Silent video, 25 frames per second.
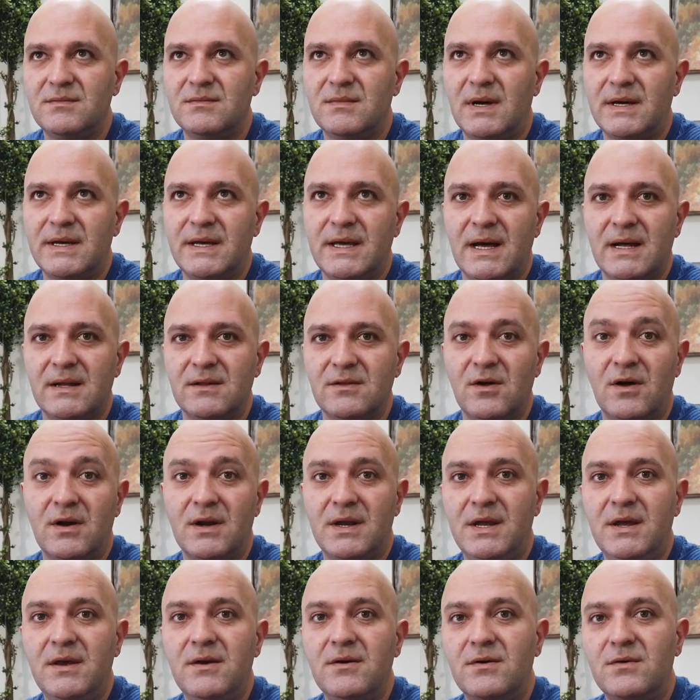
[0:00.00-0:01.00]
again,
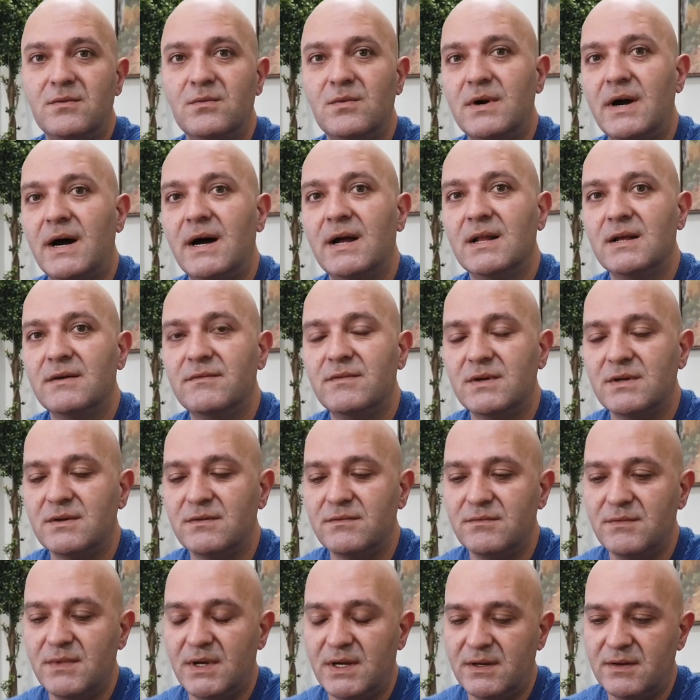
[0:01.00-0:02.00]
not here where I live
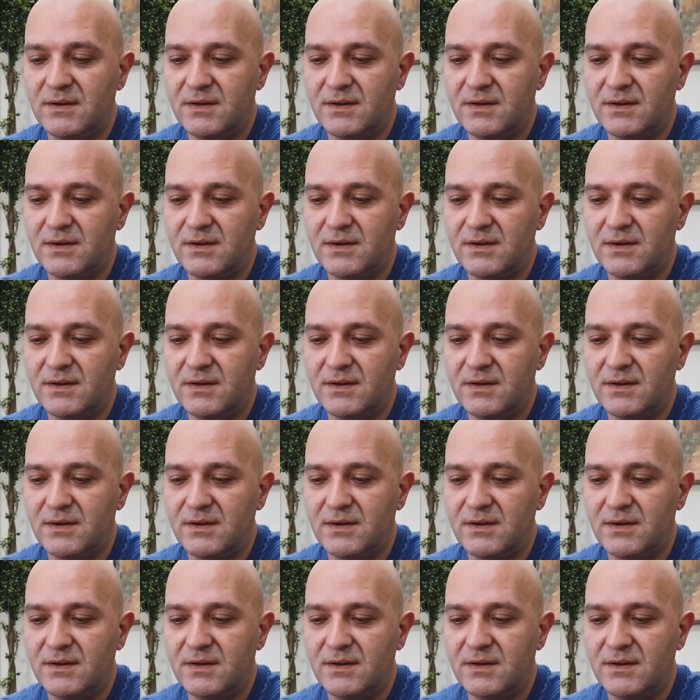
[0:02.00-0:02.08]
in